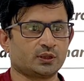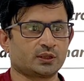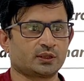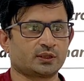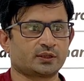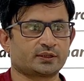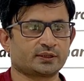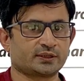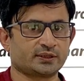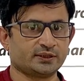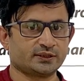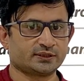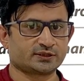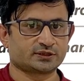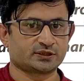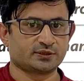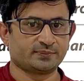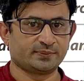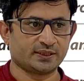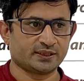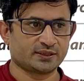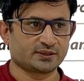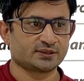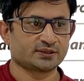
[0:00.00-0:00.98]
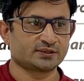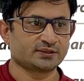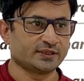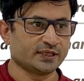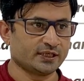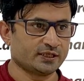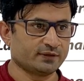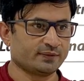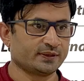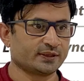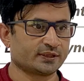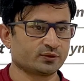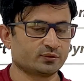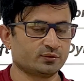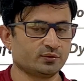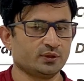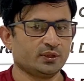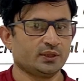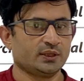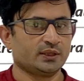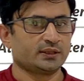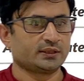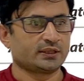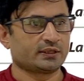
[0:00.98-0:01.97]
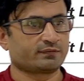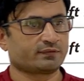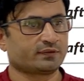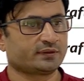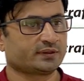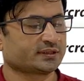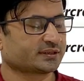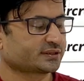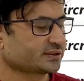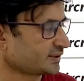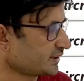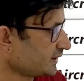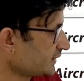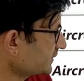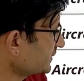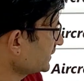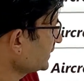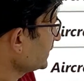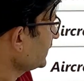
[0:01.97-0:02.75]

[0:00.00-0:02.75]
analytically estimate this derivative? That we will discuss,